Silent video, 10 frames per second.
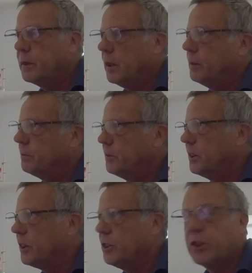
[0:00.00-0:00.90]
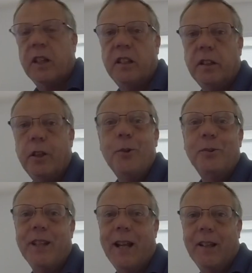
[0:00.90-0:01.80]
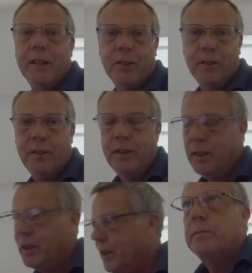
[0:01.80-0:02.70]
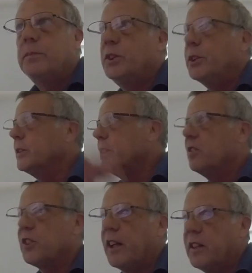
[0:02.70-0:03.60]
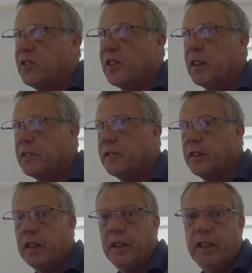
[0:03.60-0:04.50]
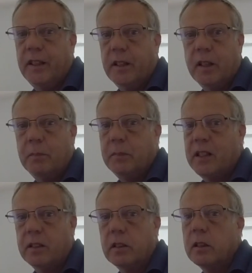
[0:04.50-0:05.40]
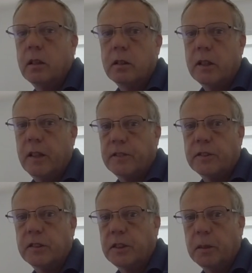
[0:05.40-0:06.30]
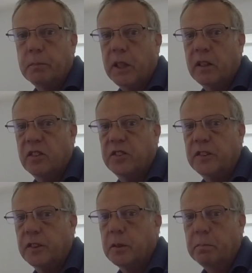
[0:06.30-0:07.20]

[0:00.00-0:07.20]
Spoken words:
I'm going to try and own that, doing this kind of stuff, and I'm at a low level in comparison to the